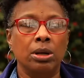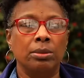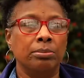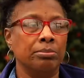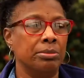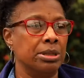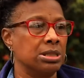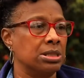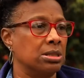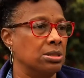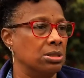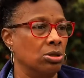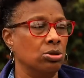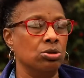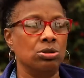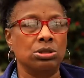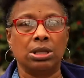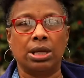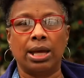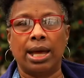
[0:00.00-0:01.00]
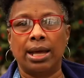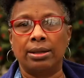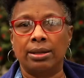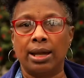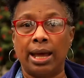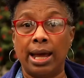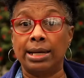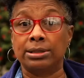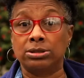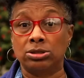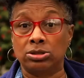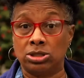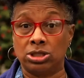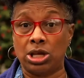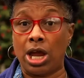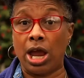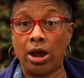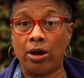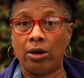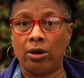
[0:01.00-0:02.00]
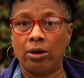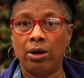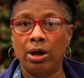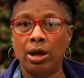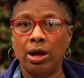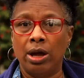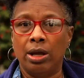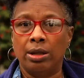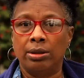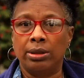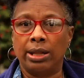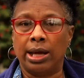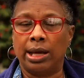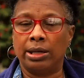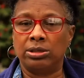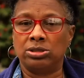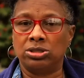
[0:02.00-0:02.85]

Miss Susie has a chair that